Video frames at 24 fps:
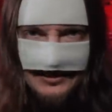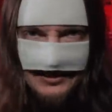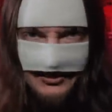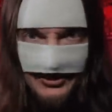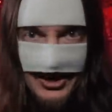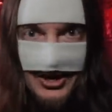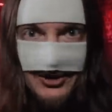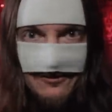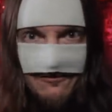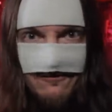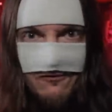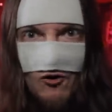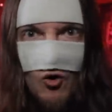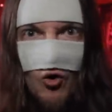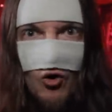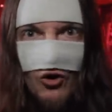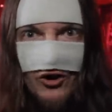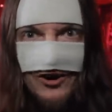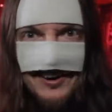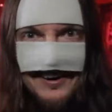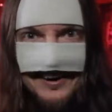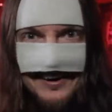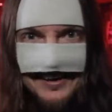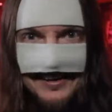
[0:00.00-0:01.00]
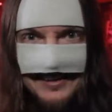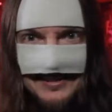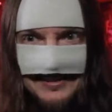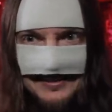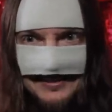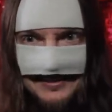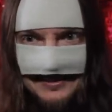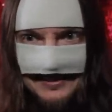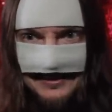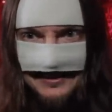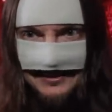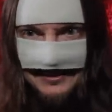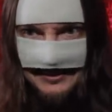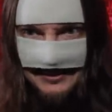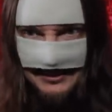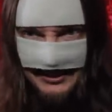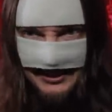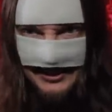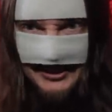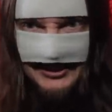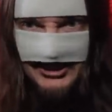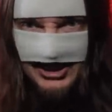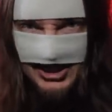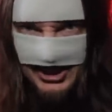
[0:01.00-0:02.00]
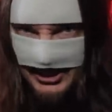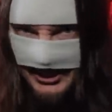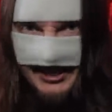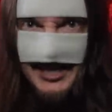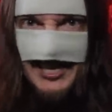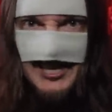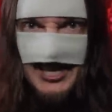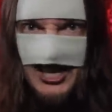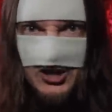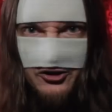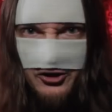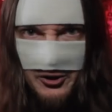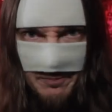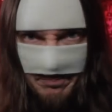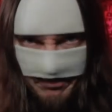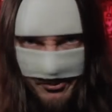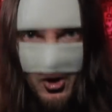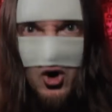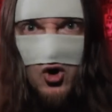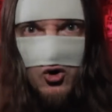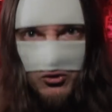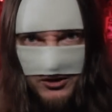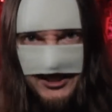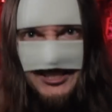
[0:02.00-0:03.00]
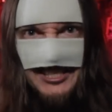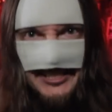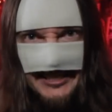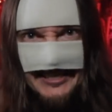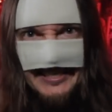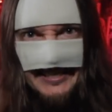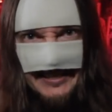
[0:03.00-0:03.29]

Therefore, it's getting the boot!